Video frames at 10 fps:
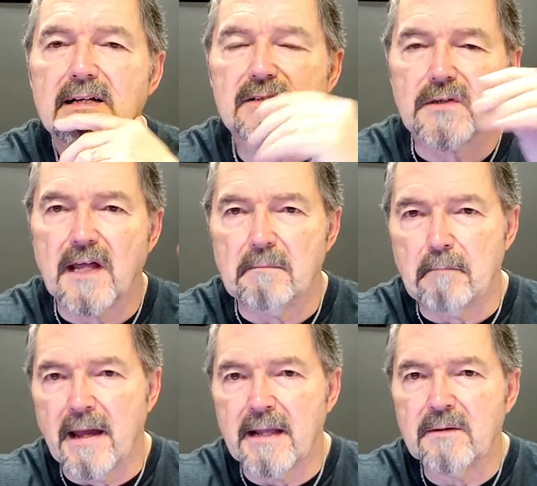so that
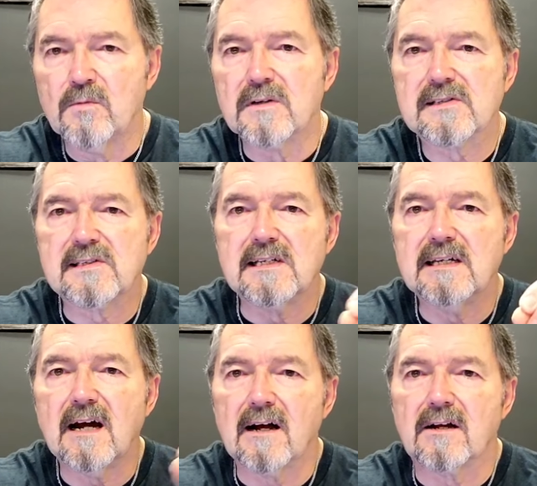men will
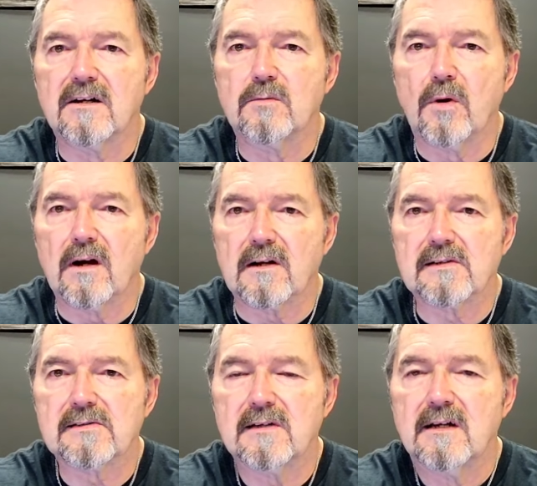see our good
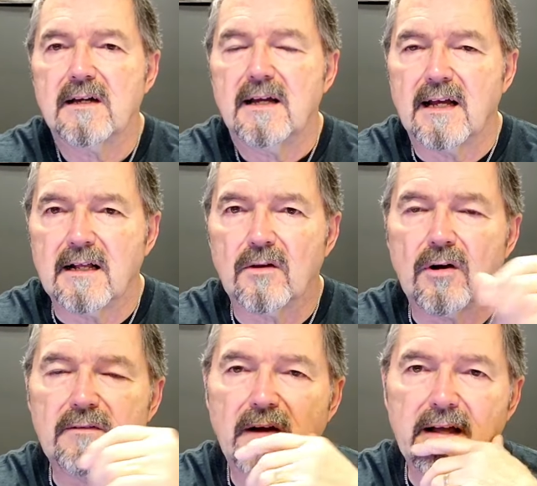works and
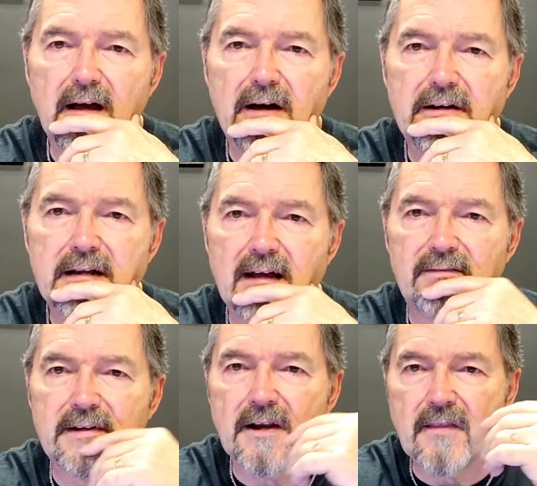glorify God in
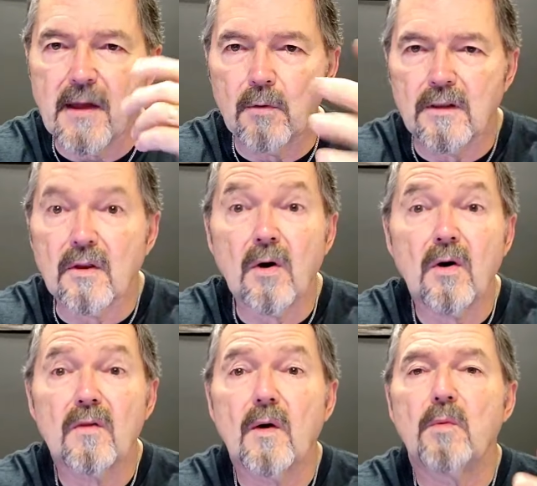heaven, and they will
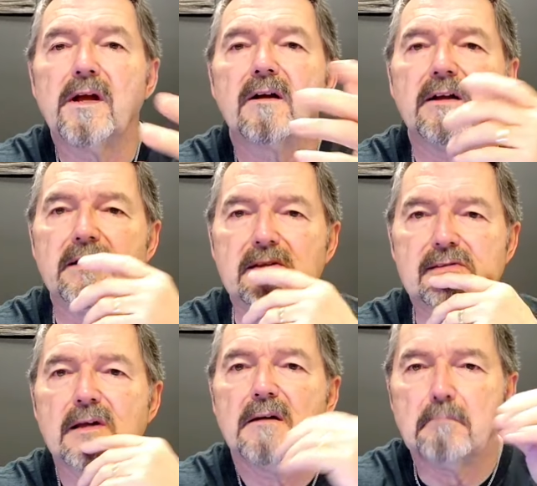know that we are
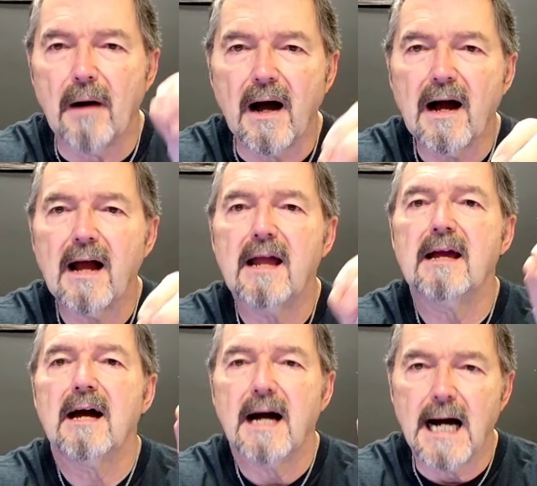His by
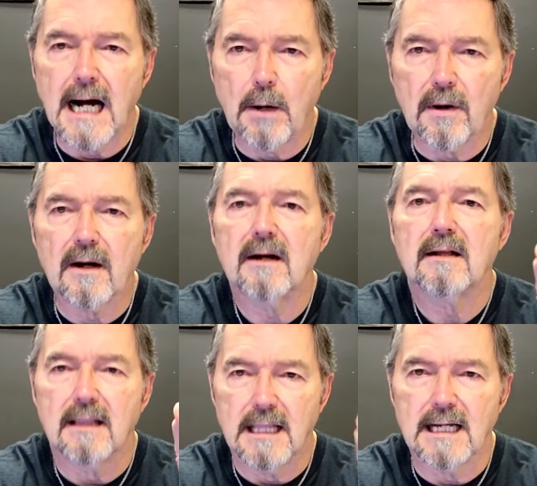our
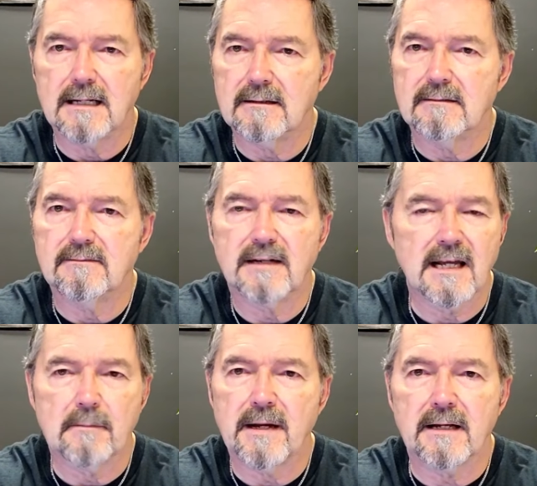love.
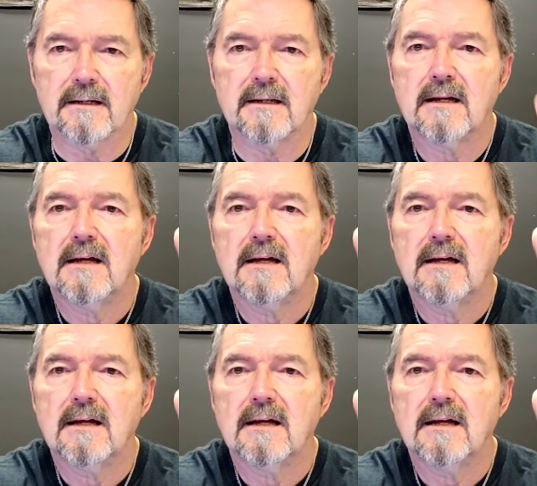Amen.